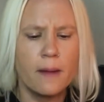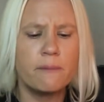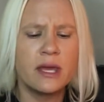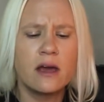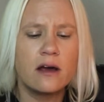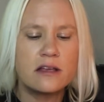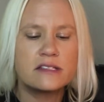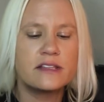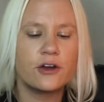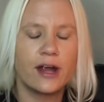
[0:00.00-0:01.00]

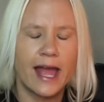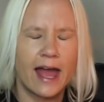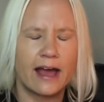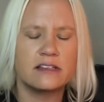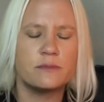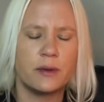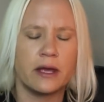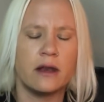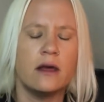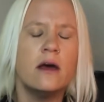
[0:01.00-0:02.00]
because there has
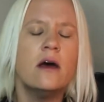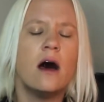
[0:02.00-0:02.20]
been